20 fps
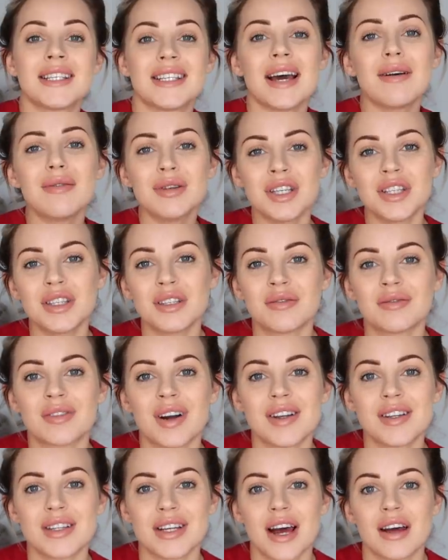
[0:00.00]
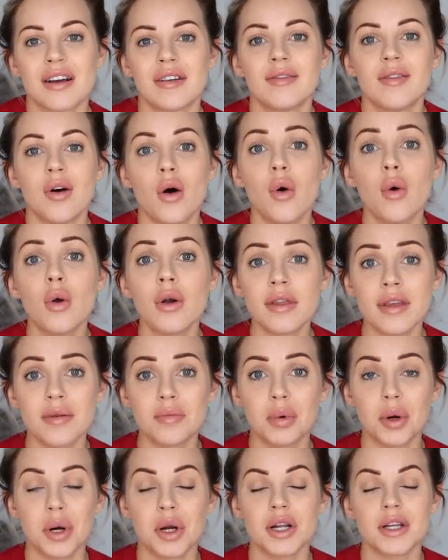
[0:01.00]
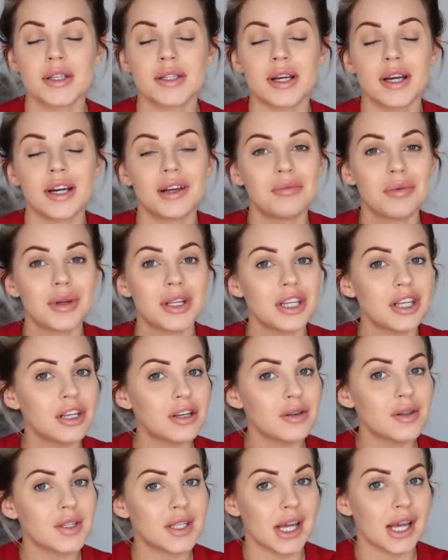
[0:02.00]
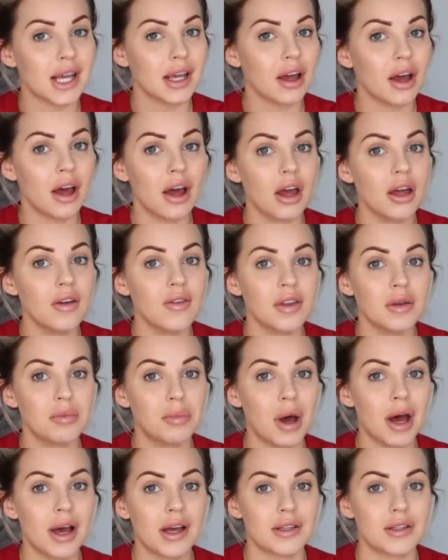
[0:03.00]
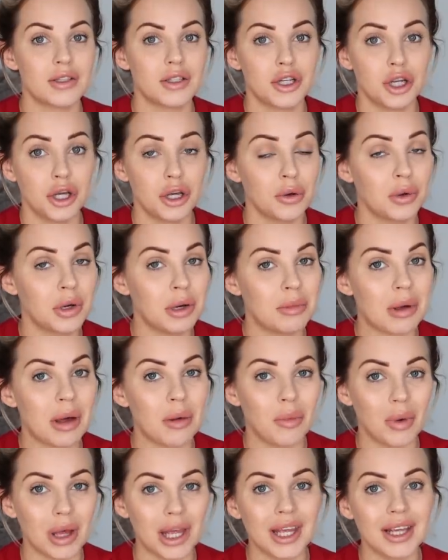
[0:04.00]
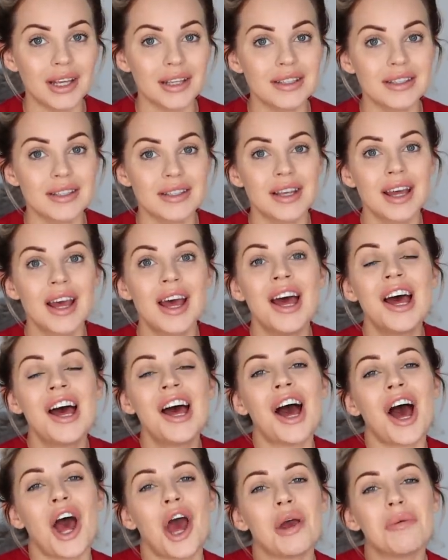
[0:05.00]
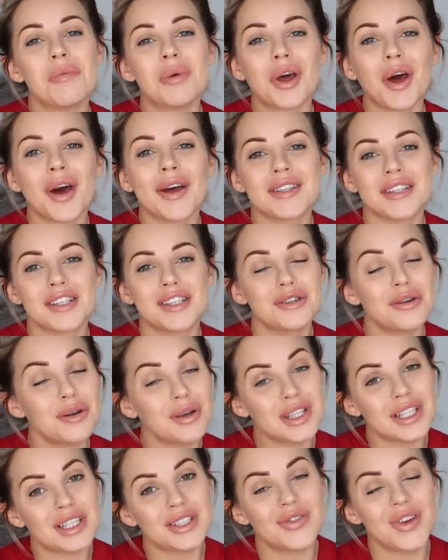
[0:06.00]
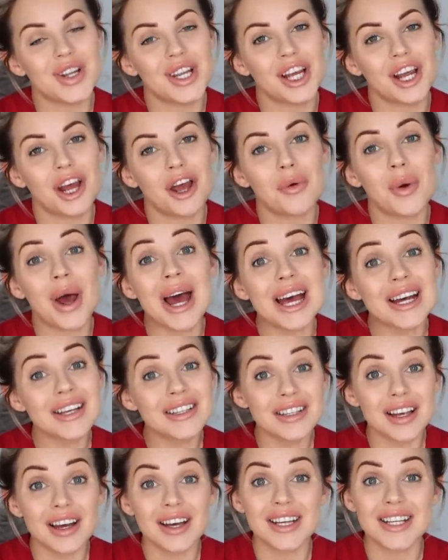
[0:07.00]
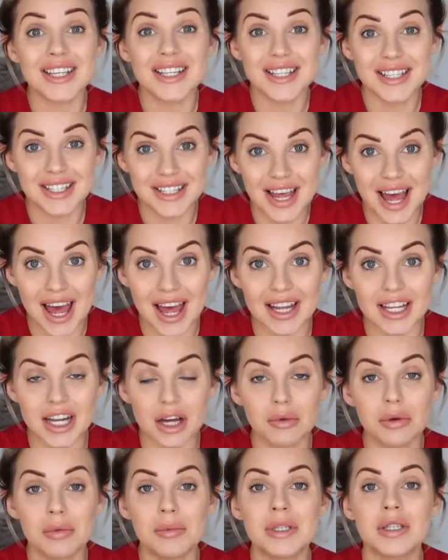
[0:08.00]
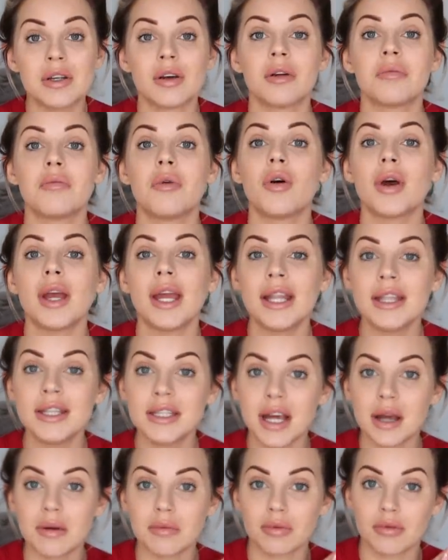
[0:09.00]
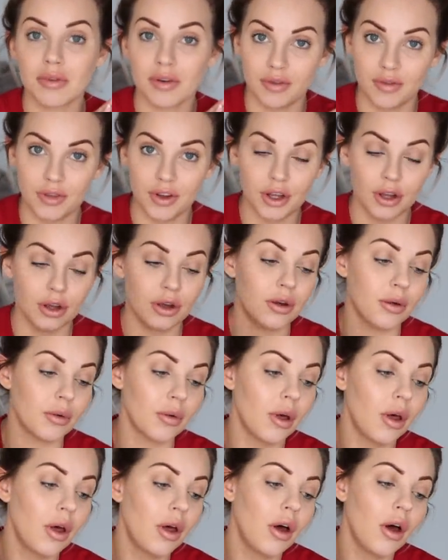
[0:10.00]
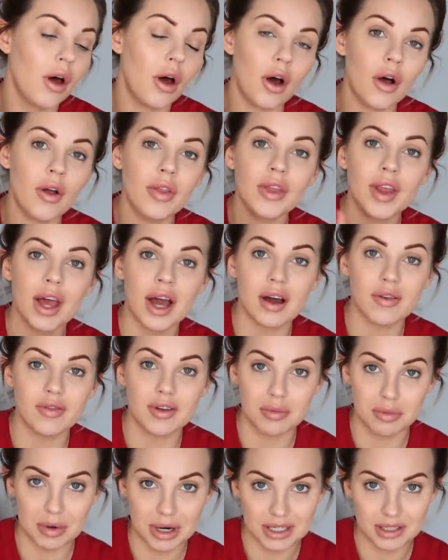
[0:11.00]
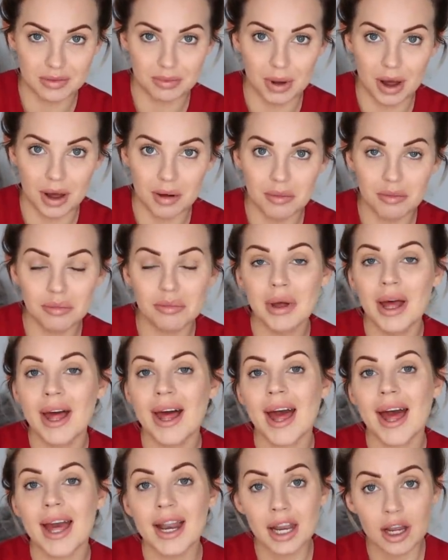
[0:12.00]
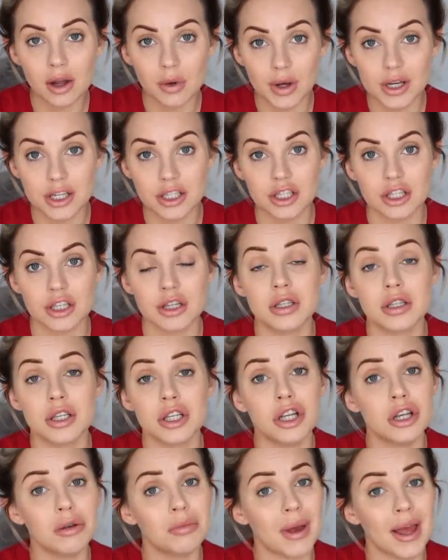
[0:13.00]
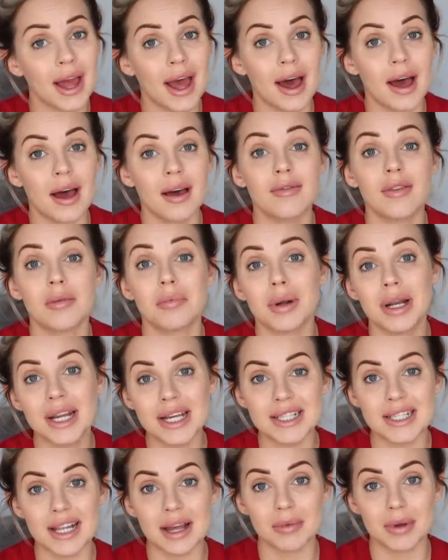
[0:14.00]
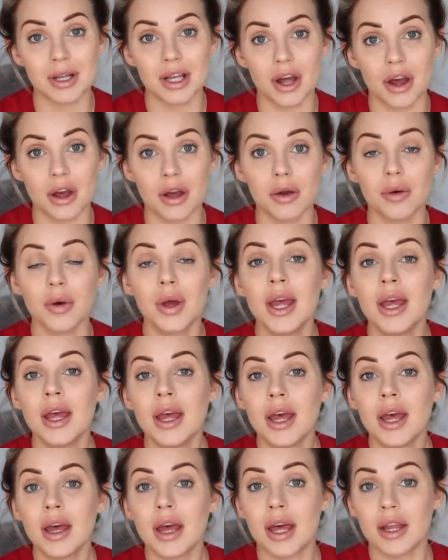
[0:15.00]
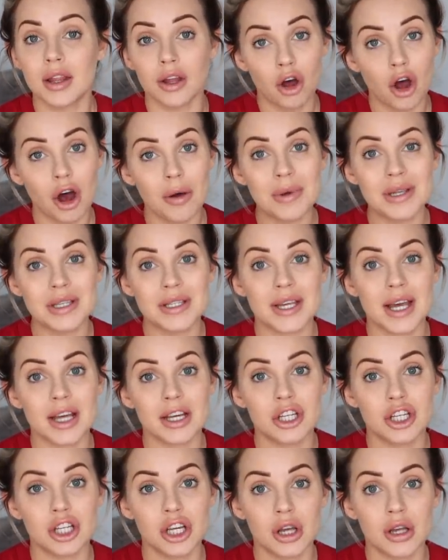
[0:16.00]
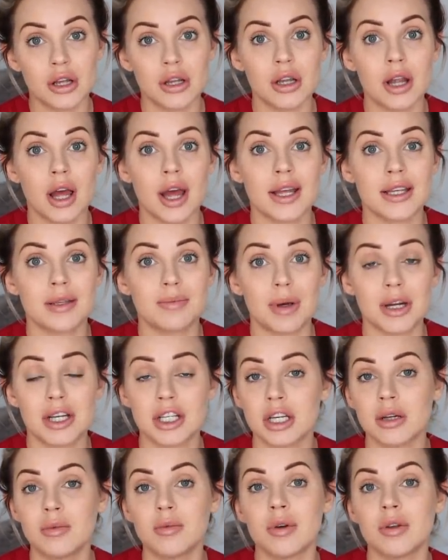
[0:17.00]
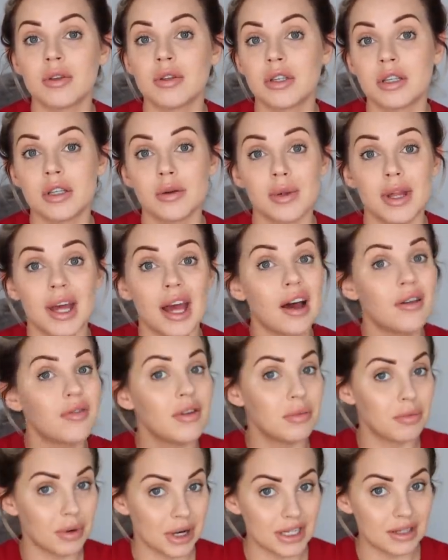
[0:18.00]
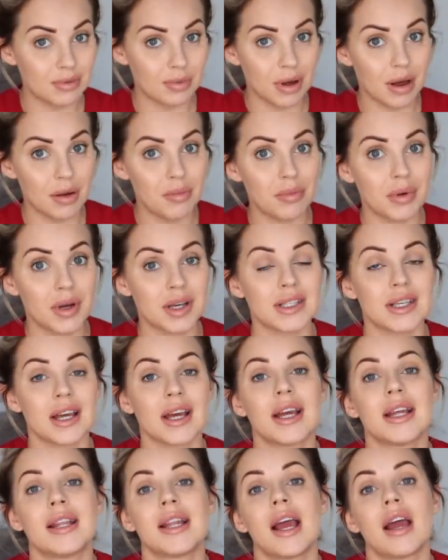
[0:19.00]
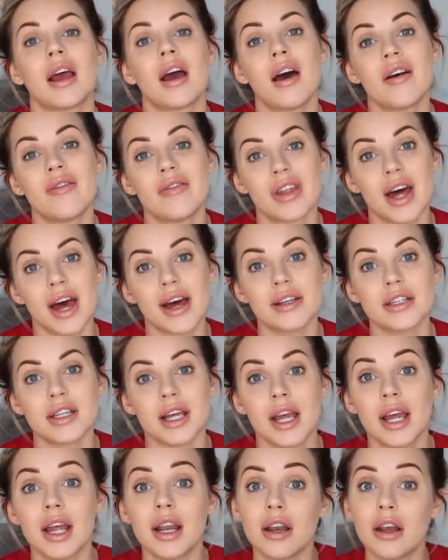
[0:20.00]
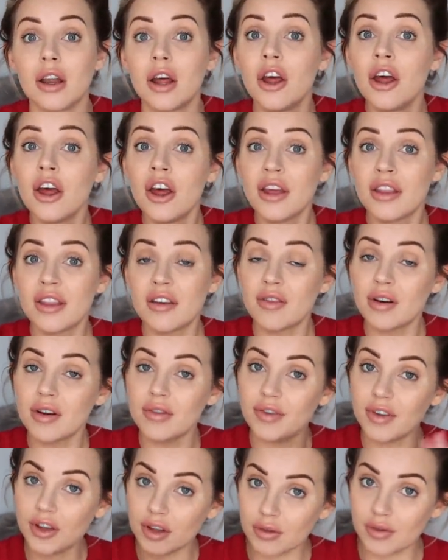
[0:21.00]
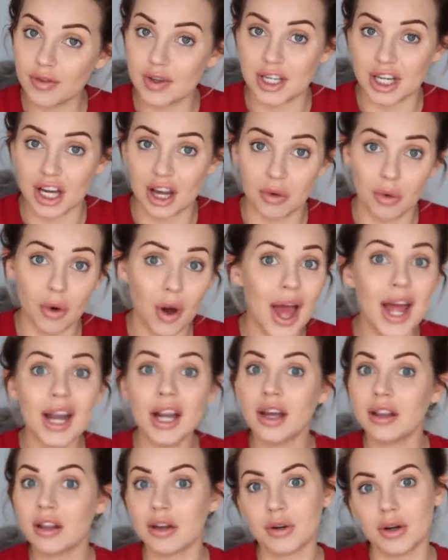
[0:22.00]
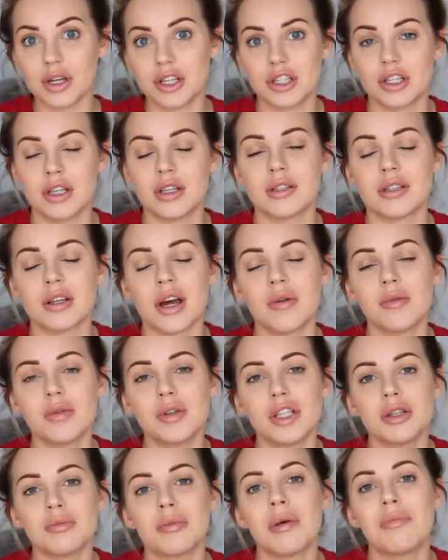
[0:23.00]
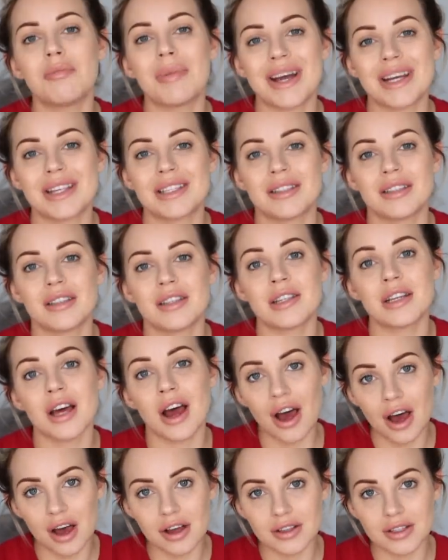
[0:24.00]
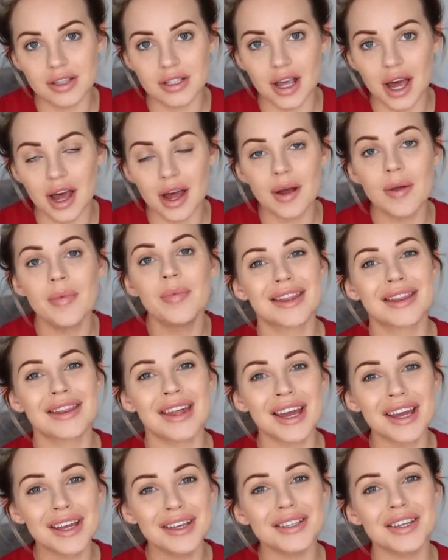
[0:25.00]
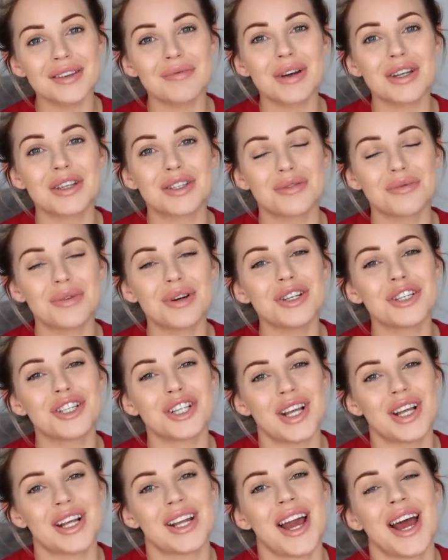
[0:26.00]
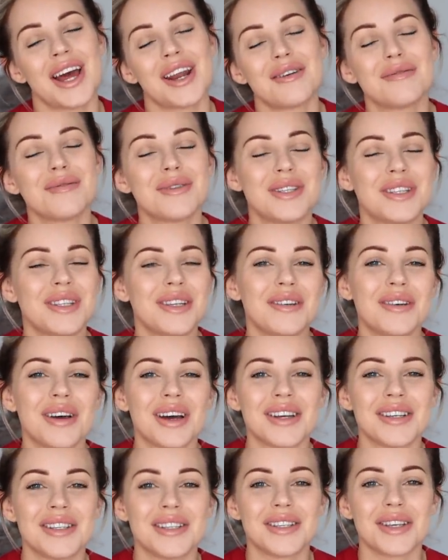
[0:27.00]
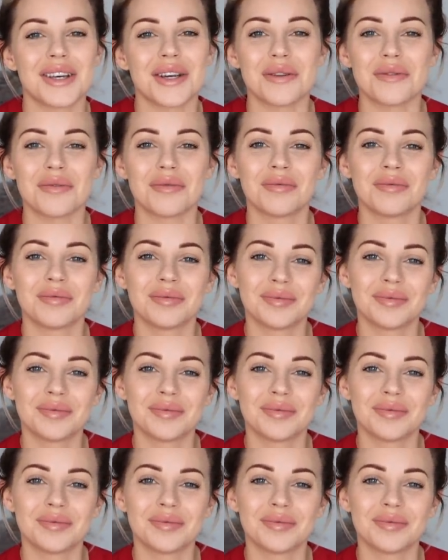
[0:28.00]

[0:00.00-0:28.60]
So that was just a rundown of all of the products I've been using over the past 2 and a bit weeks. I hope you guys enjoyed this video. As I said, I will be doing a more in-depth review on the LV breast pump. Any questions you may have, please let me know in the comment section, especially ones to do with the LV breast pump, because I can then cover that in the review video, or any other questions I will do my best to answer. Thank you so much for watching, and I will see you guys soon.